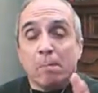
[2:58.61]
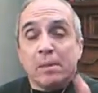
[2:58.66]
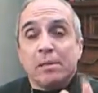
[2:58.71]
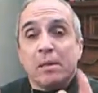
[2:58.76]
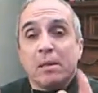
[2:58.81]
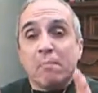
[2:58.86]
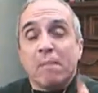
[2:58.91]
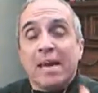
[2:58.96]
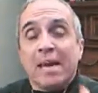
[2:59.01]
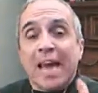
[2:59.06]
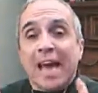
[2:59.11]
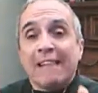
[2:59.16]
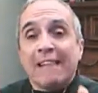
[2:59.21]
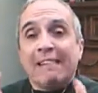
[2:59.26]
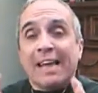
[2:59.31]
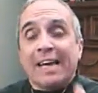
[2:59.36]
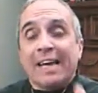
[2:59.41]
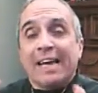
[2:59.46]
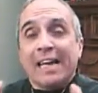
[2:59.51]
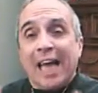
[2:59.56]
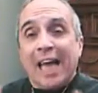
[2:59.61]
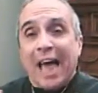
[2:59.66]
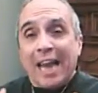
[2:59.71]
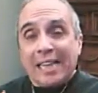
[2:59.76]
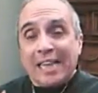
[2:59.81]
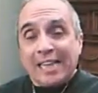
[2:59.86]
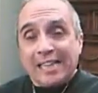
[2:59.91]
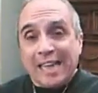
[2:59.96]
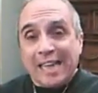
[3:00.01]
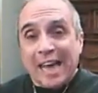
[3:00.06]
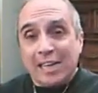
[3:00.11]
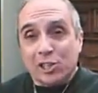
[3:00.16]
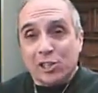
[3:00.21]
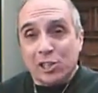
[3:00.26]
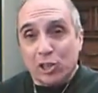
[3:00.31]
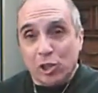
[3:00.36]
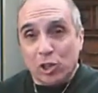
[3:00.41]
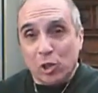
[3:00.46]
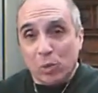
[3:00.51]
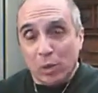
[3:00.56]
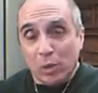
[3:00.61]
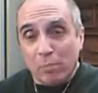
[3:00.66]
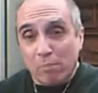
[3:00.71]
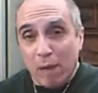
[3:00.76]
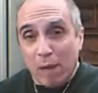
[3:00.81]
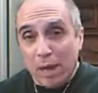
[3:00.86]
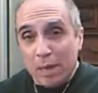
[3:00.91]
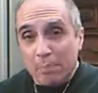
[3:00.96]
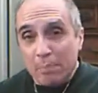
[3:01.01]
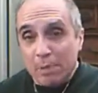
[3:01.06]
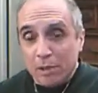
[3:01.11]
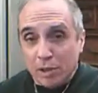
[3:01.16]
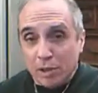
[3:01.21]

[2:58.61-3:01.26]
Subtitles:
But to me, I think a lot of this has to do with money